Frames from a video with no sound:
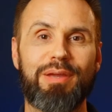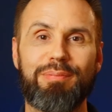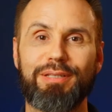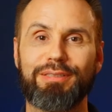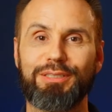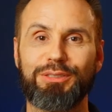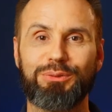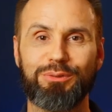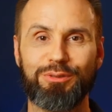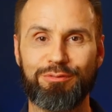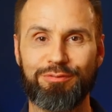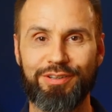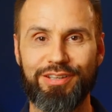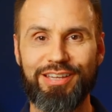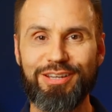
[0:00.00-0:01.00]
maybe as a stool
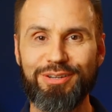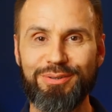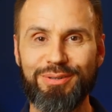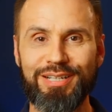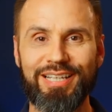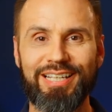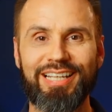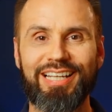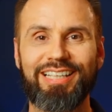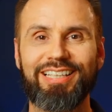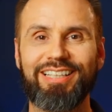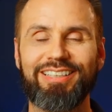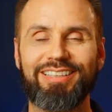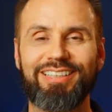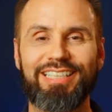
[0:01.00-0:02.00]
for you.
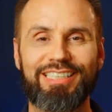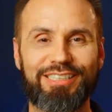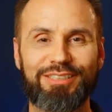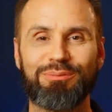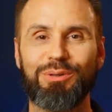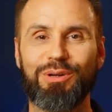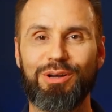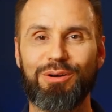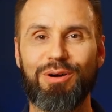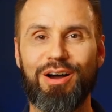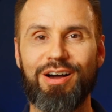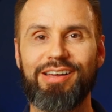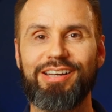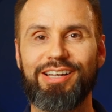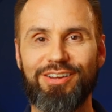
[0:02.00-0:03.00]
The lists will go
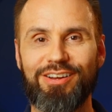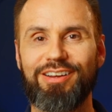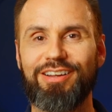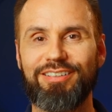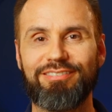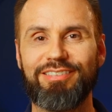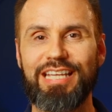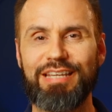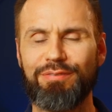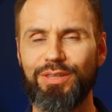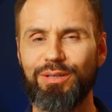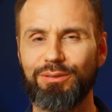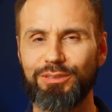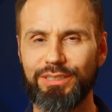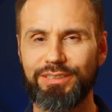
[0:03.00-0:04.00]
on and on. Even
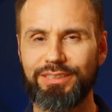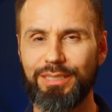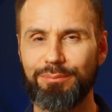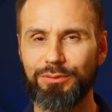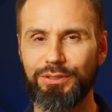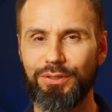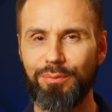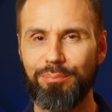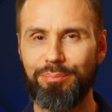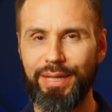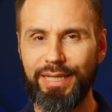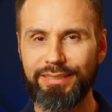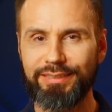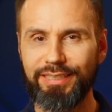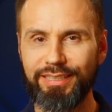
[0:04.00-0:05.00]
though it just seems so
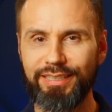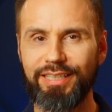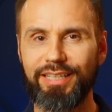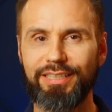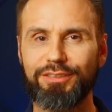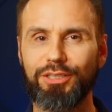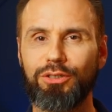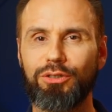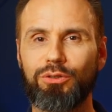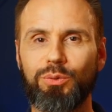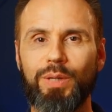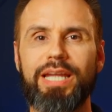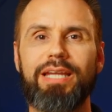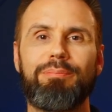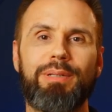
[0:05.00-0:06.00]
basic, it's a
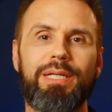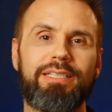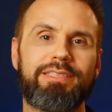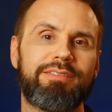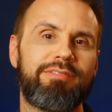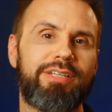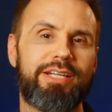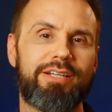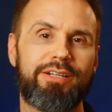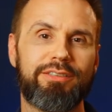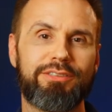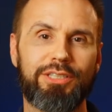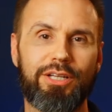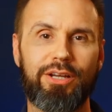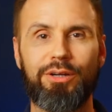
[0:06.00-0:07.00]
great piece of gear
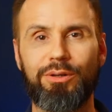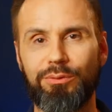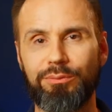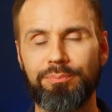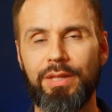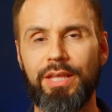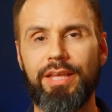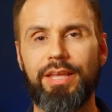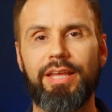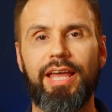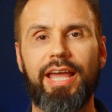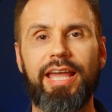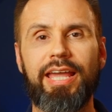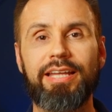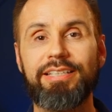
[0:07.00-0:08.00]
to own.
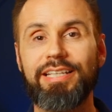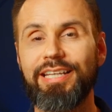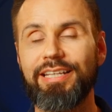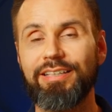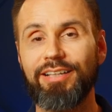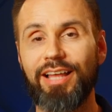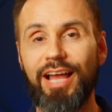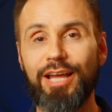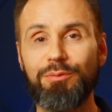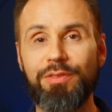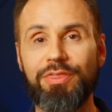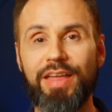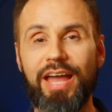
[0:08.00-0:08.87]
And in line with